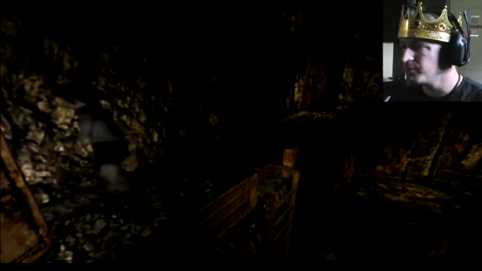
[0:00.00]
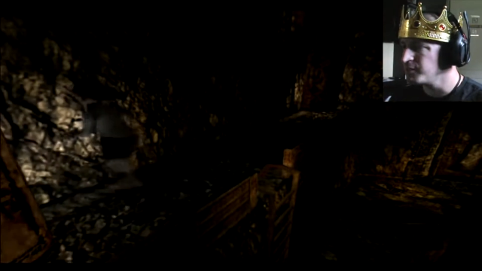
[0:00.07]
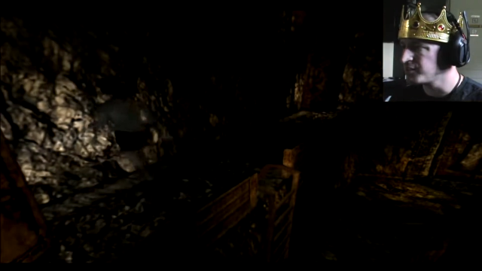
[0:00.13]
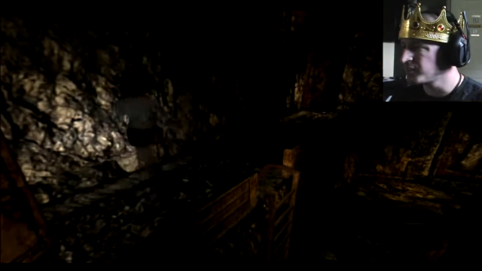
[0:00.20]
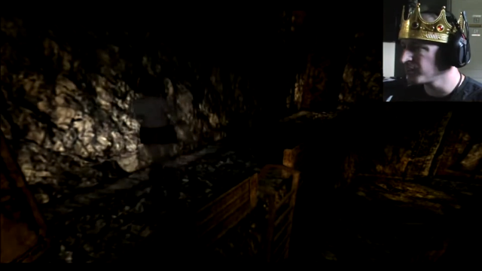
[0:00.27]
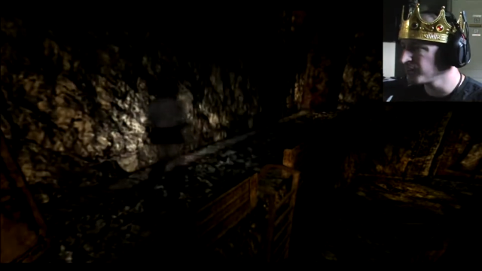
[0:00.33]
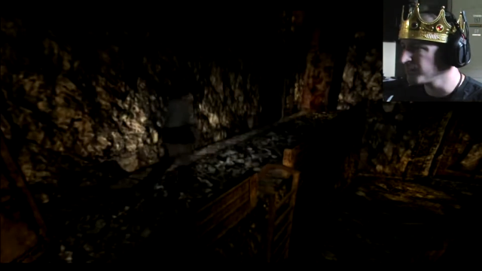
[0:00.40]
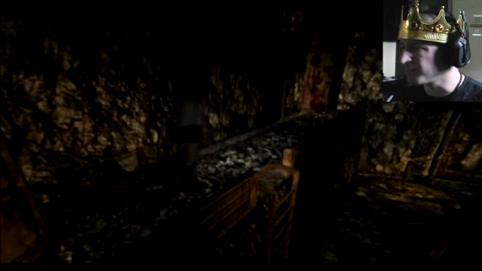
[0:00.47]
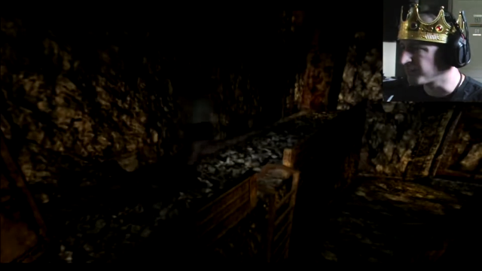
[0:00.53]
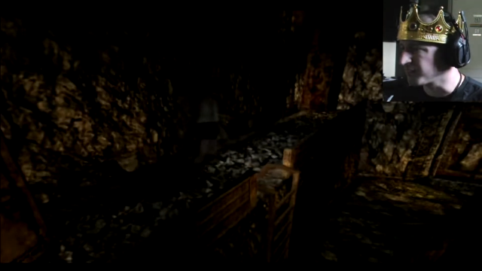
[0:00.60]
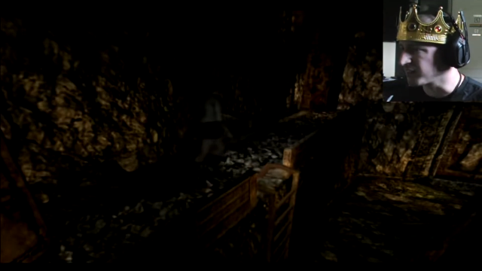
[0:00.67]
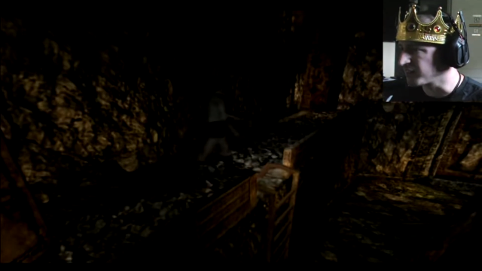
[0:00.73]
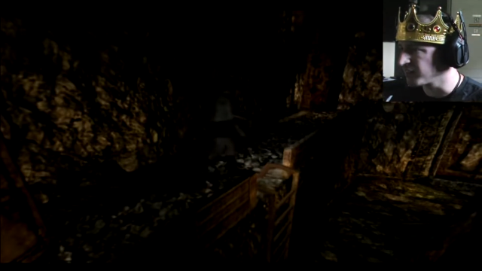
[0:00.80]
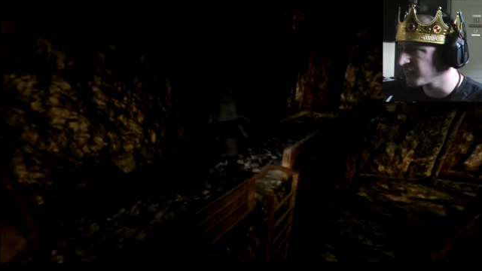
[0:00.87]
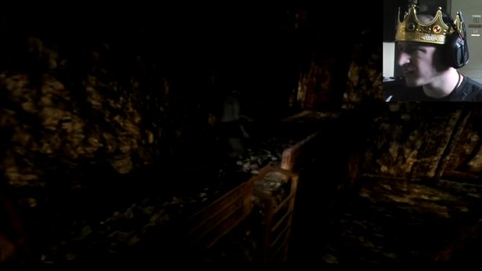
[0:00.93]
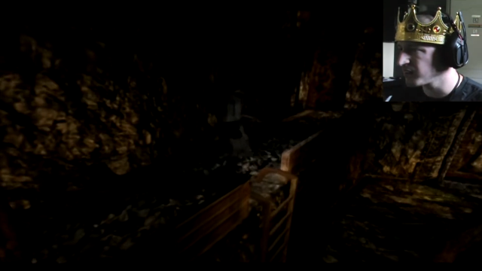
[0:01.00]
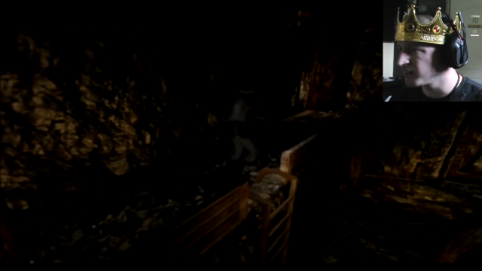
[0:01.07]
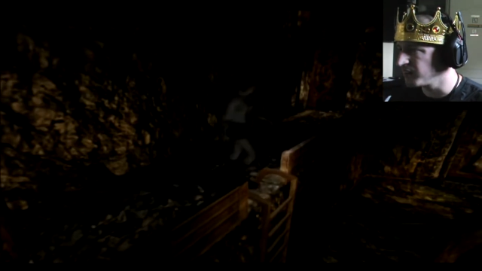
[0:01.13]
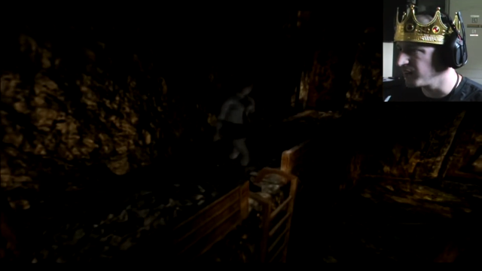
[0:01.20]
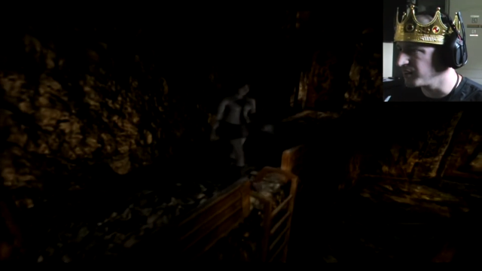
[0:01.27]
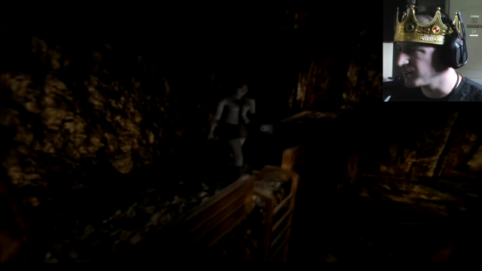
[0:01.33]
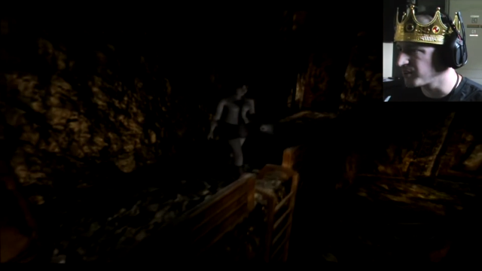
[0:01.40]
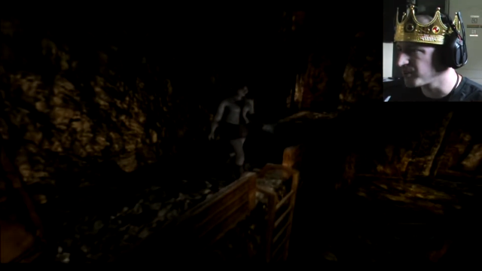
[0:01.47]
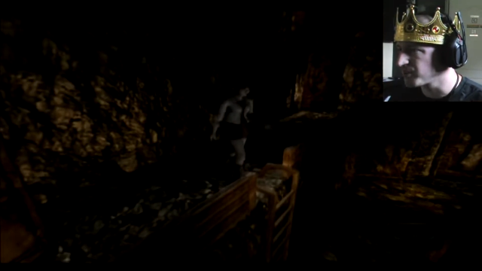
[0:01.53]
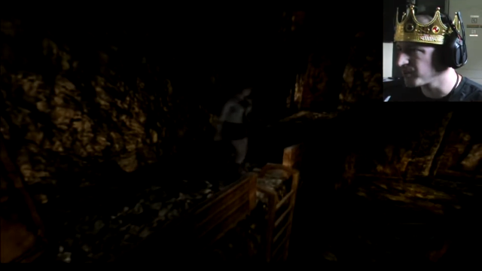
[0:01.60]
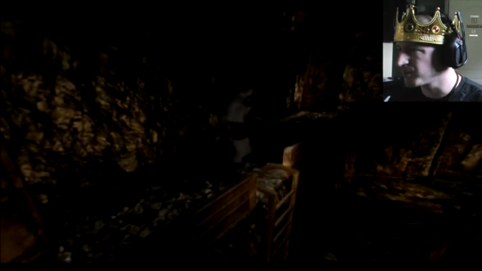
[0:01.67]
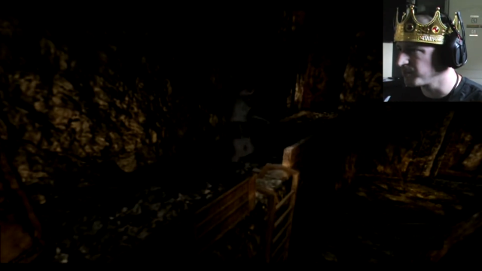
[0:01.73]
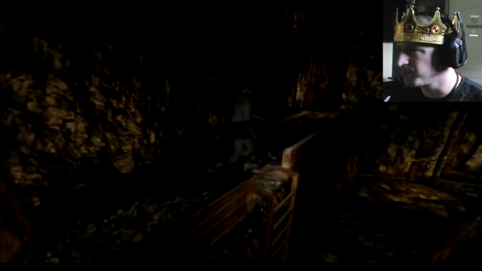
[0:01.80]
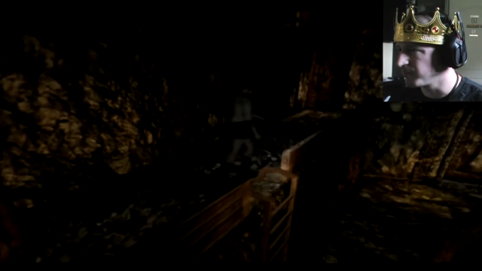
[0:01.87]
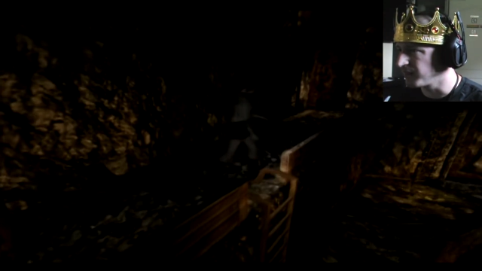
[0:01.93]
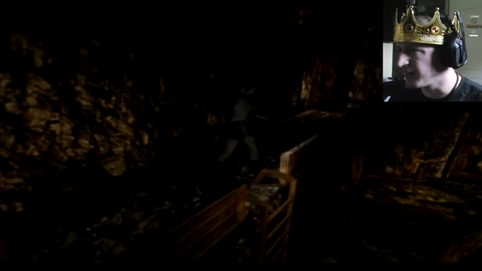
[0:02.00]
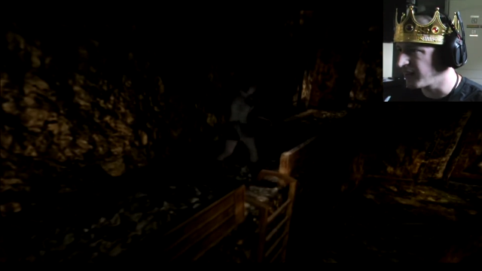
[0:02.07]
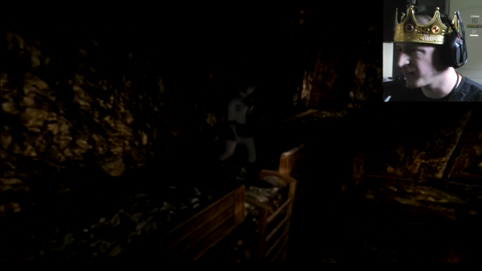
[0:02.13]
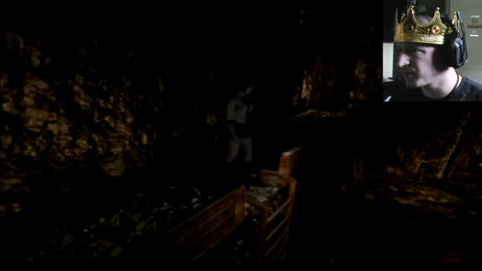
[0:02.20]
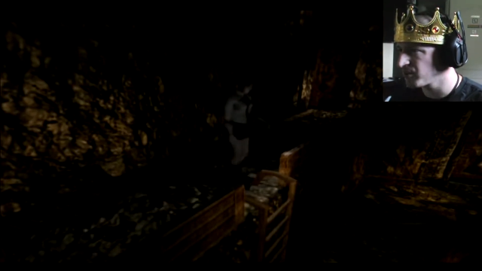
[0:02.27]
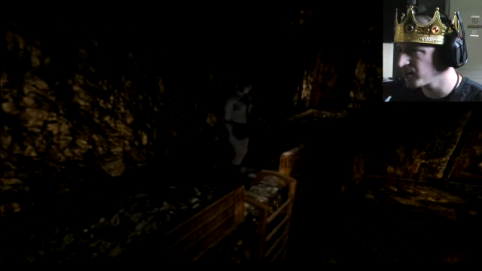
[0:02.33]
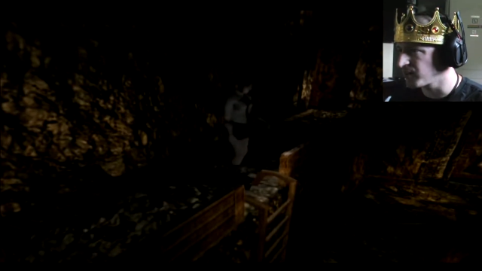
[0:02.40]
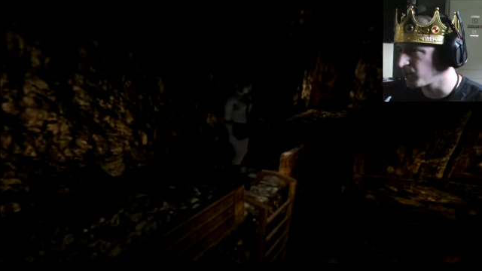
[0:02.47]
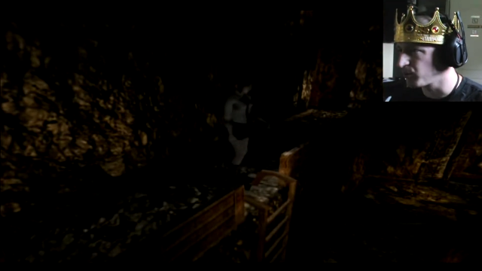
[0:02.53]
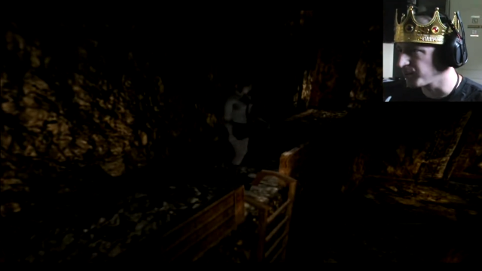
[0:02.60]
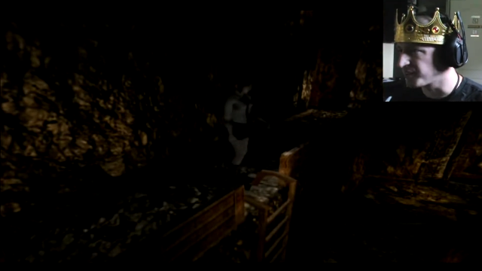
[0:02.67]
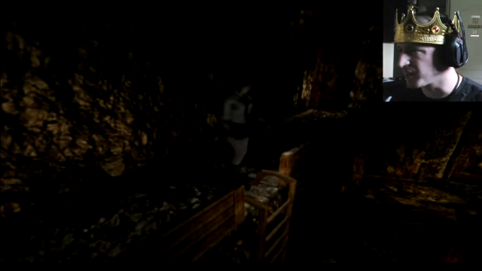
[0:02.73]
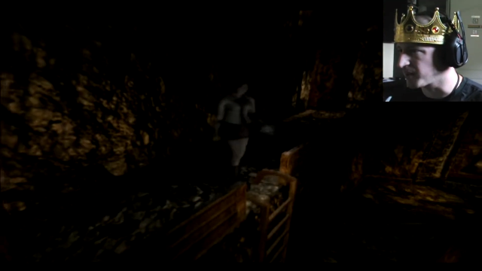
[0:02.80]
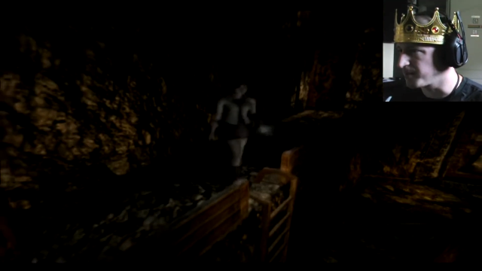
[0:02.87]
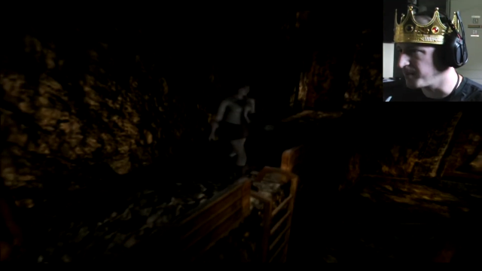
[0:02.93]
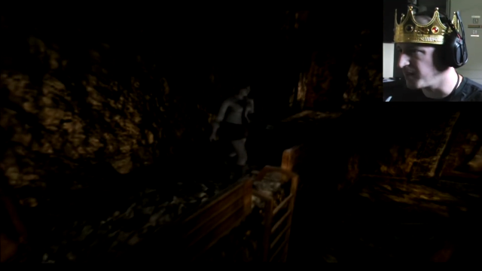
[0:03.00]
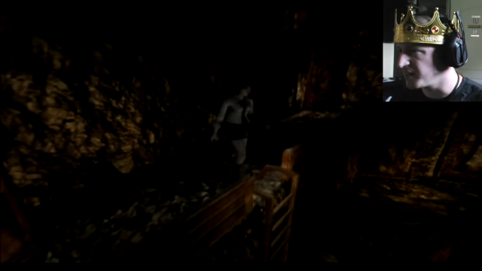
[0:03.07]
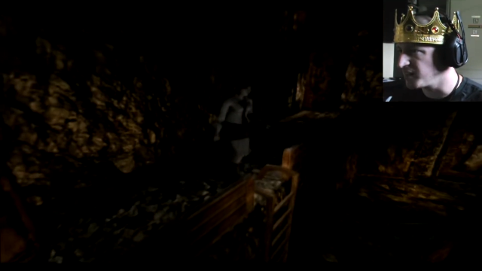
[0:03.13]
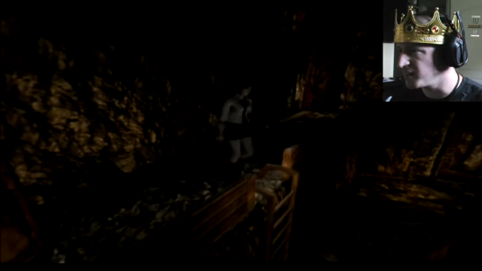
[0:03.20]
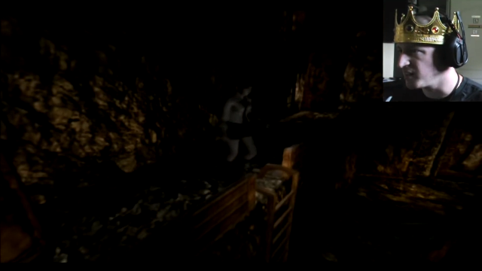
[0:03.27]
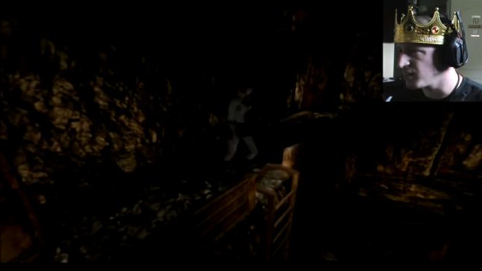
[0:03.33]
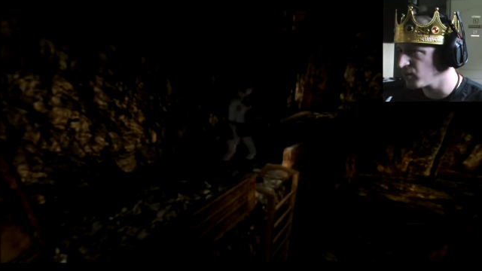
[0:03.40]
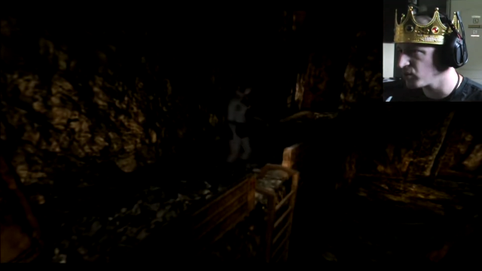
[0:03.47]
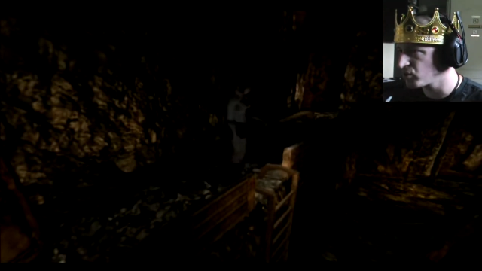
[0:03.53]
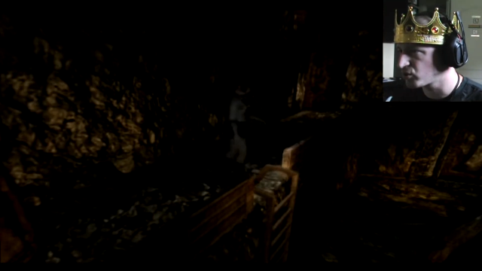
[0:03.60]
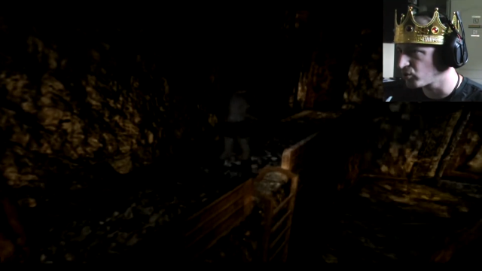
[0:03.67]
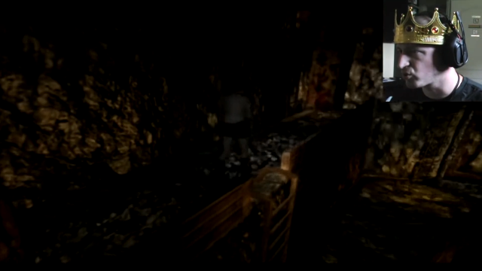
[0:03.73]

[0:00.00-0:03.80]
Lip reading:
(no speaker visible)